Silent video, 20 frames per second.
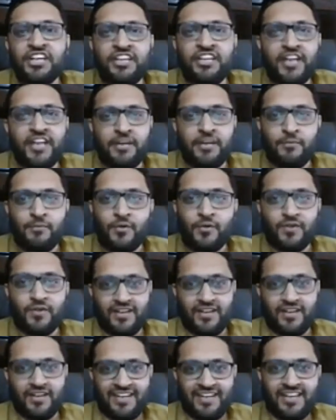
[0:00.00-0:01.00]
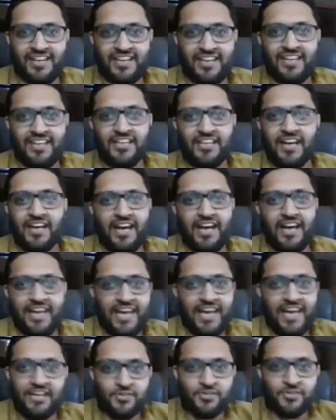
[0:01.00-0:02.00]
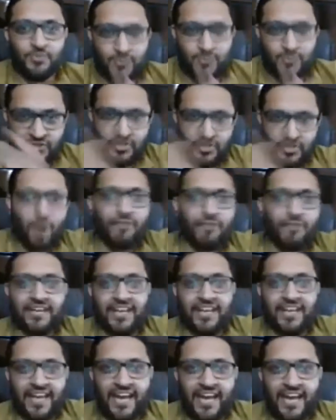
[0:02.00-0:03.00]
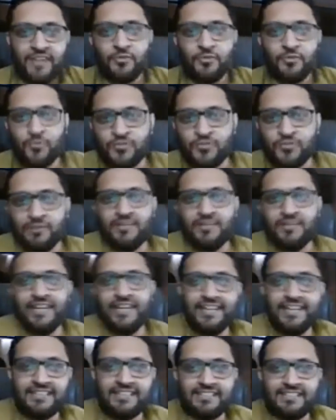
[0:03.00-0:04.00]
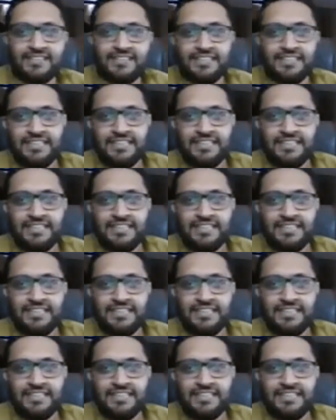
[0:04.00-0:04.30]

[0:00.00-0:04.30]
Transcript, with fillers: it anymore. I had to stop it and I had to do something else.